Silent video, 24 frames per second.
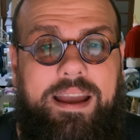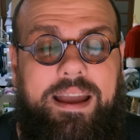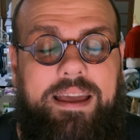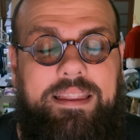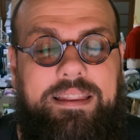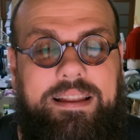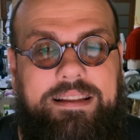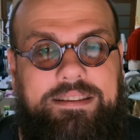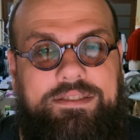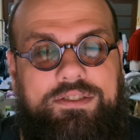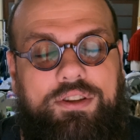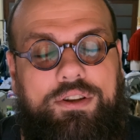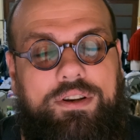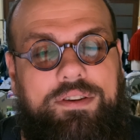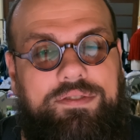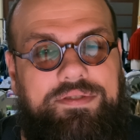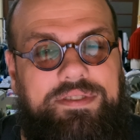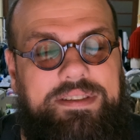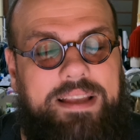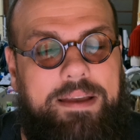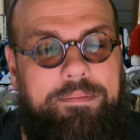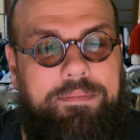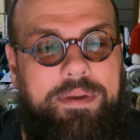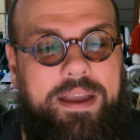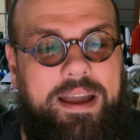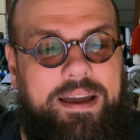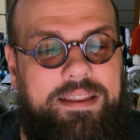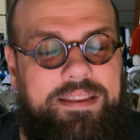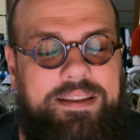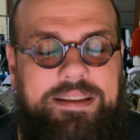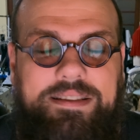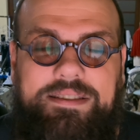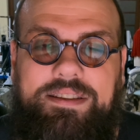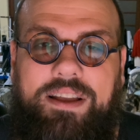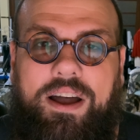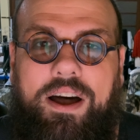and then sort of sent me on
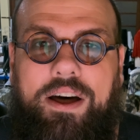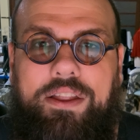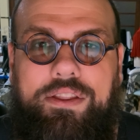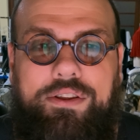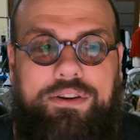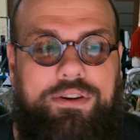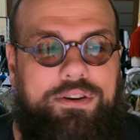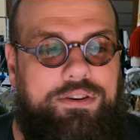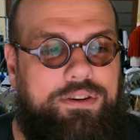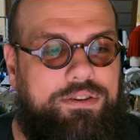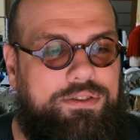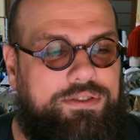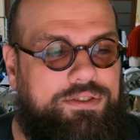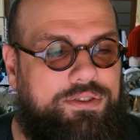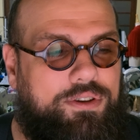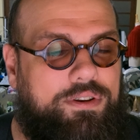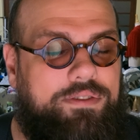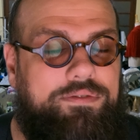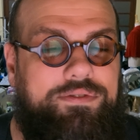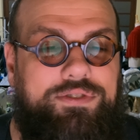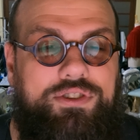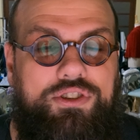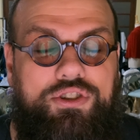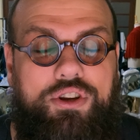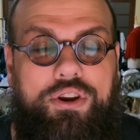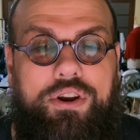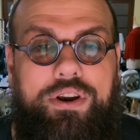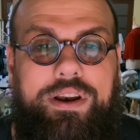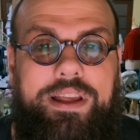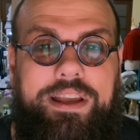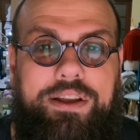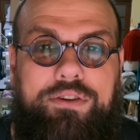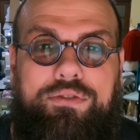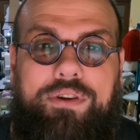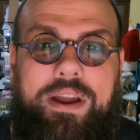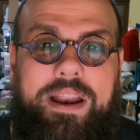this other sort of
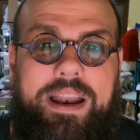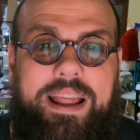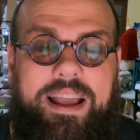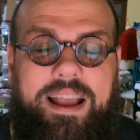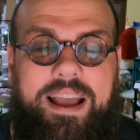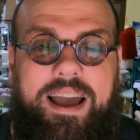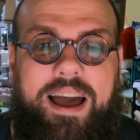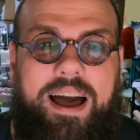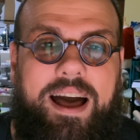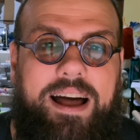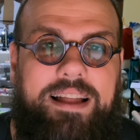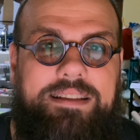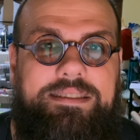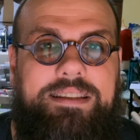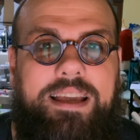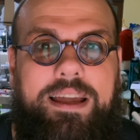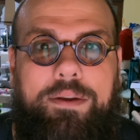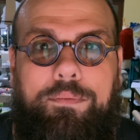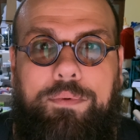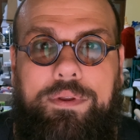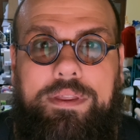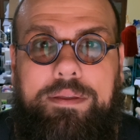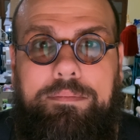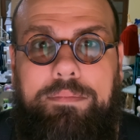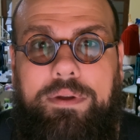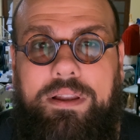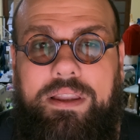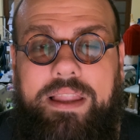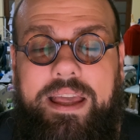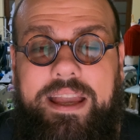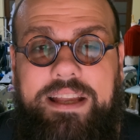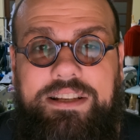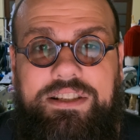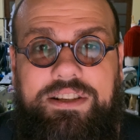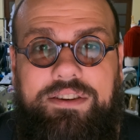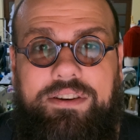journey, creating content with a
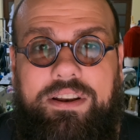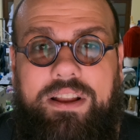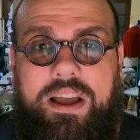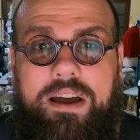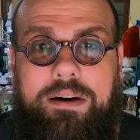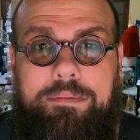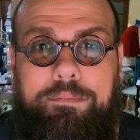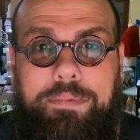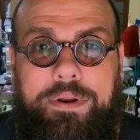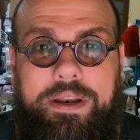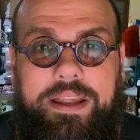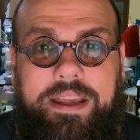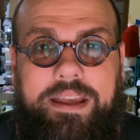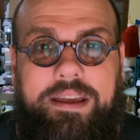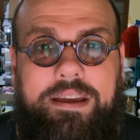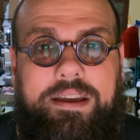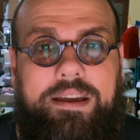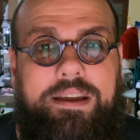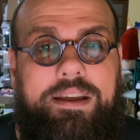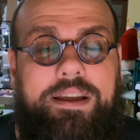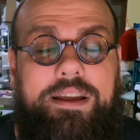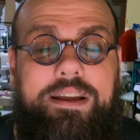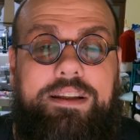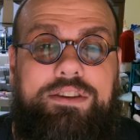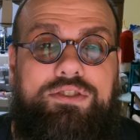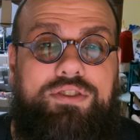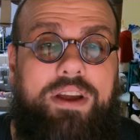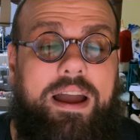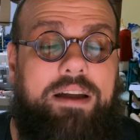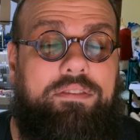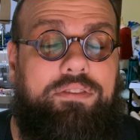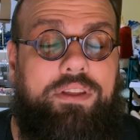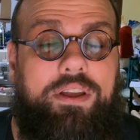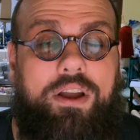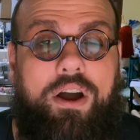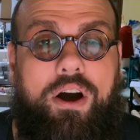Malaysian company,
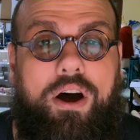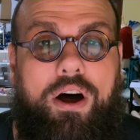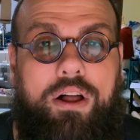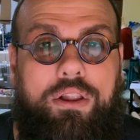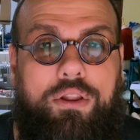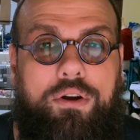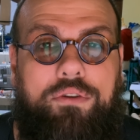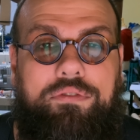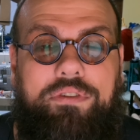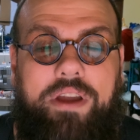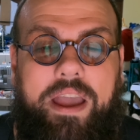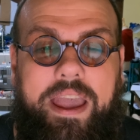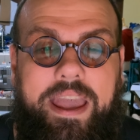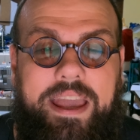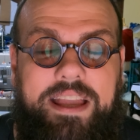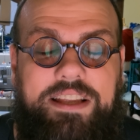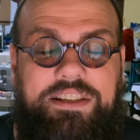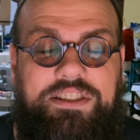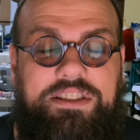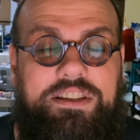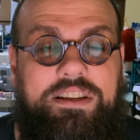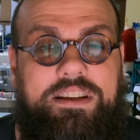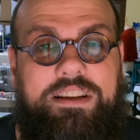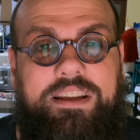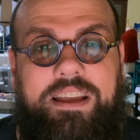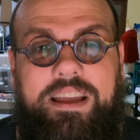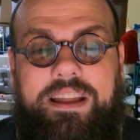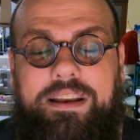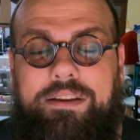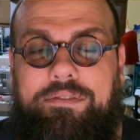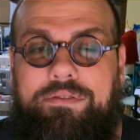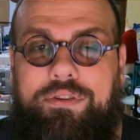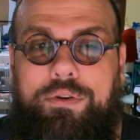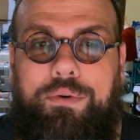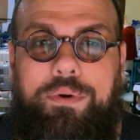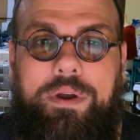traveling all over Asia,
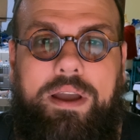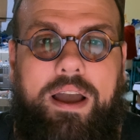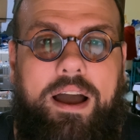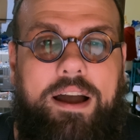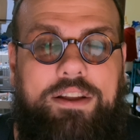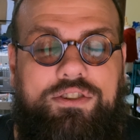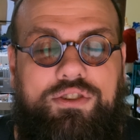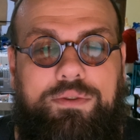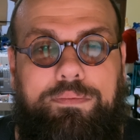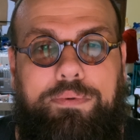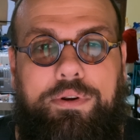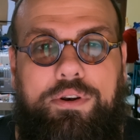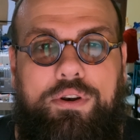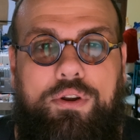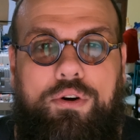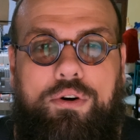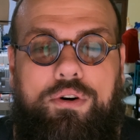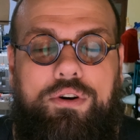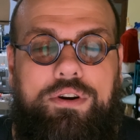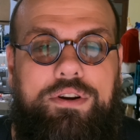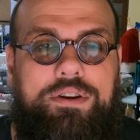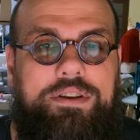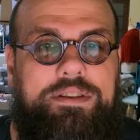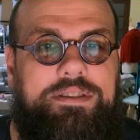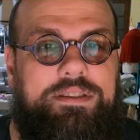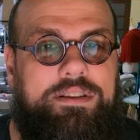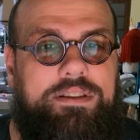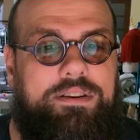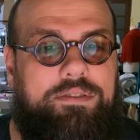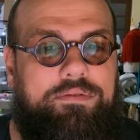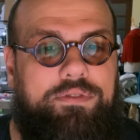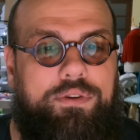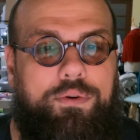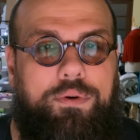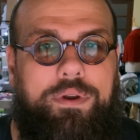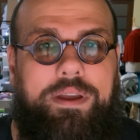interviewing entrepreneurs,
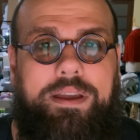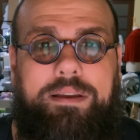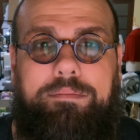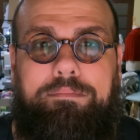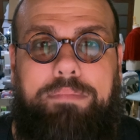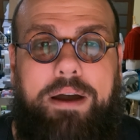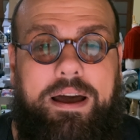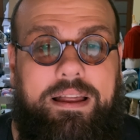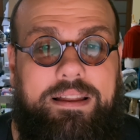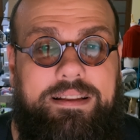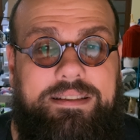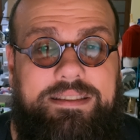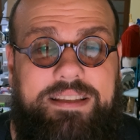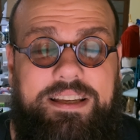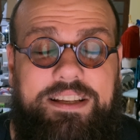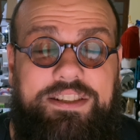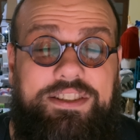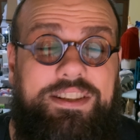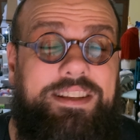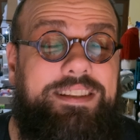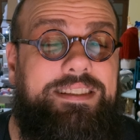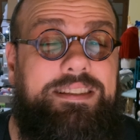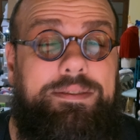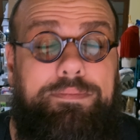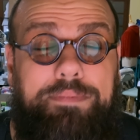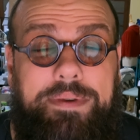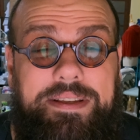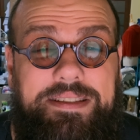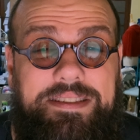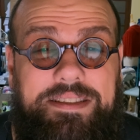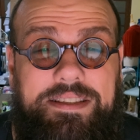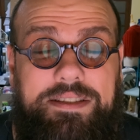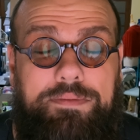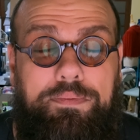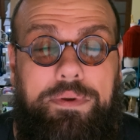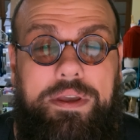interviewing politicians,
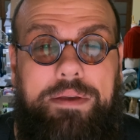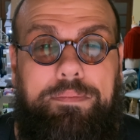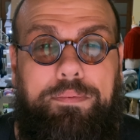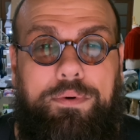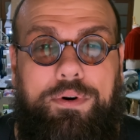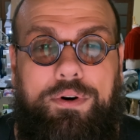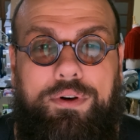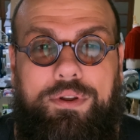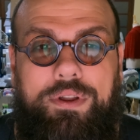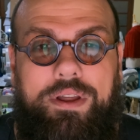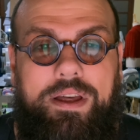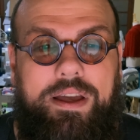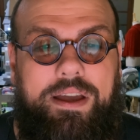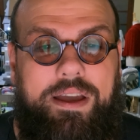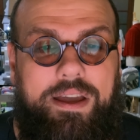business people.